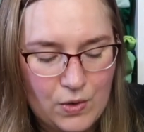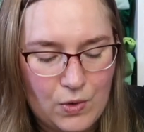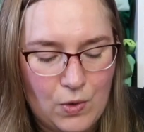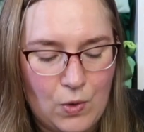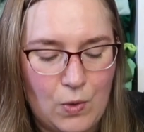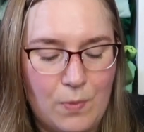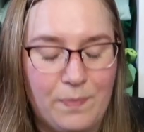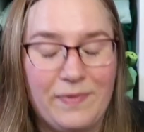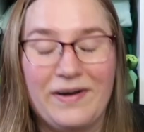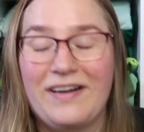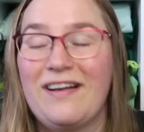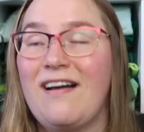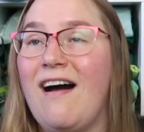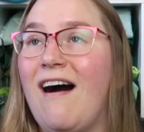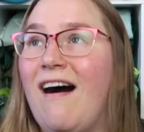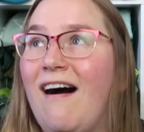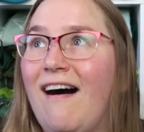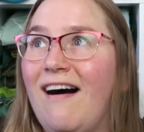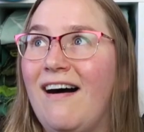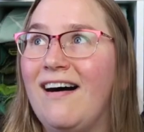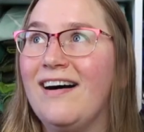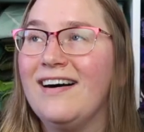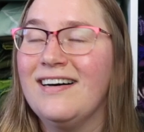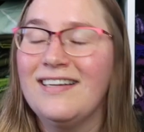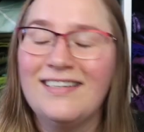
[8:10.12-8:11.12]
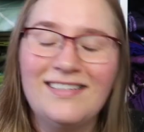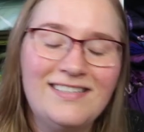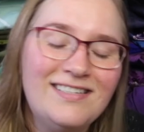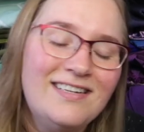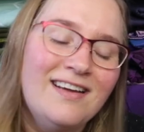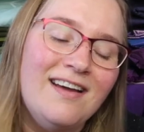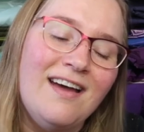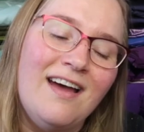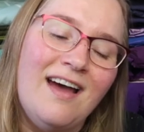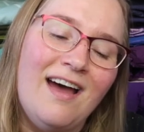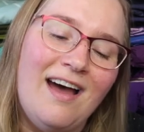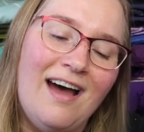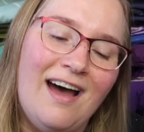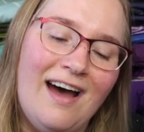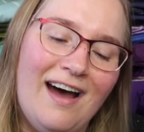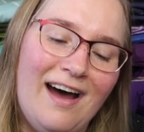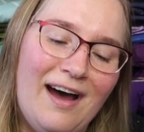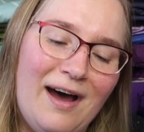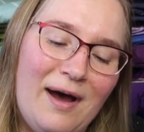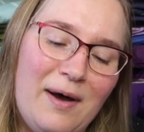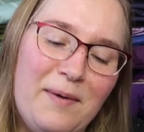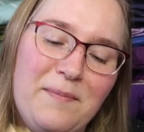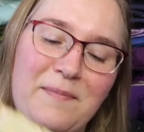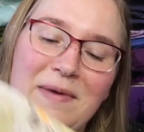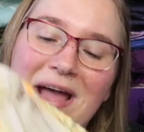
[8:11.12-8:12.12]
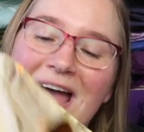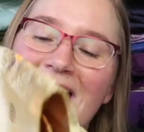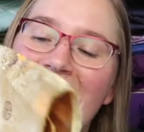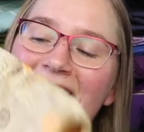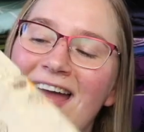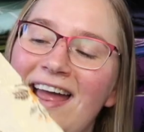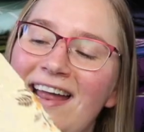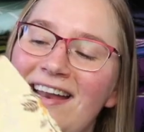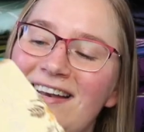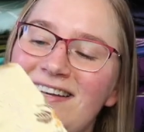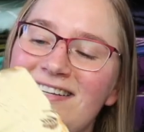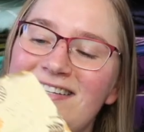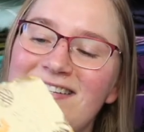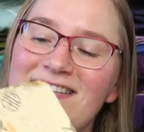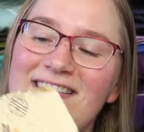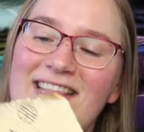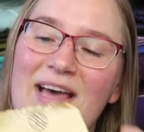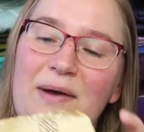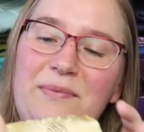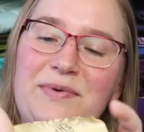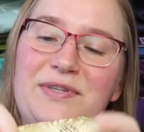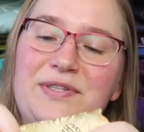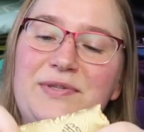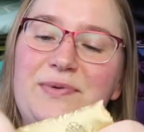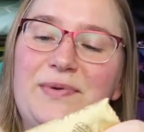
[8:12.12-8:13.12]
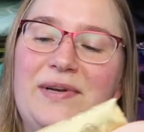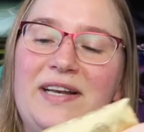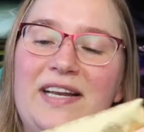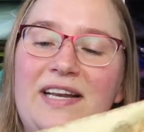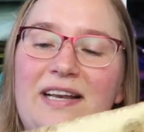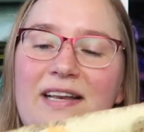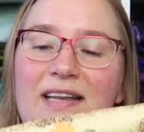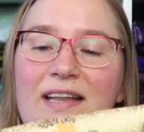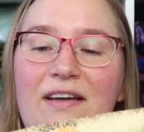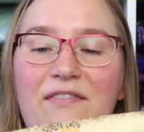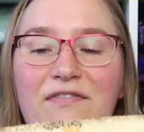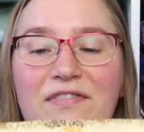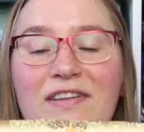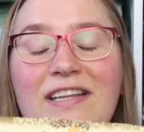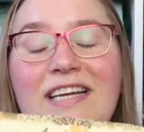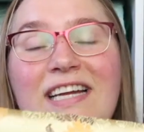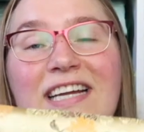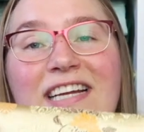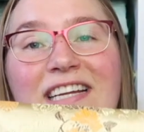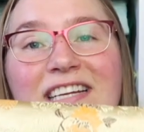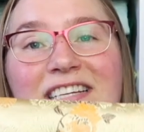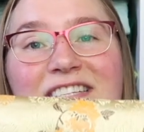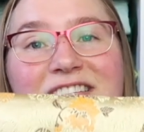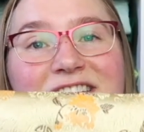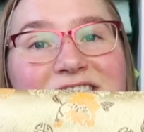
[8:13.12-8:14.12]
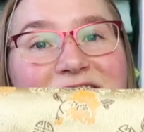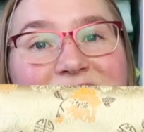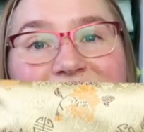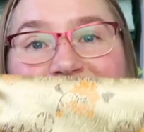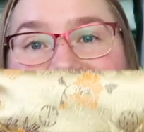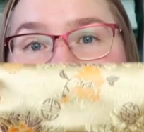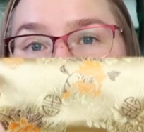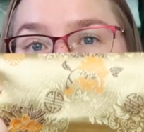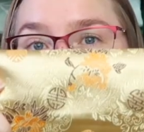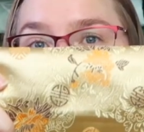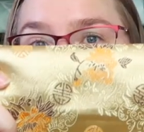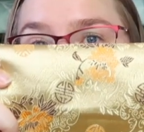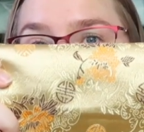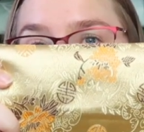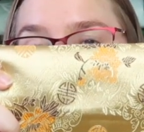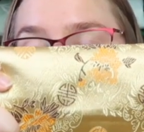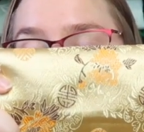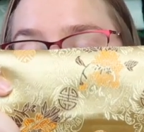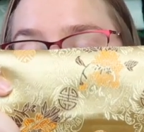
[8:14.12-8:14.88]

or brocade, and that was really lovely. It's just a little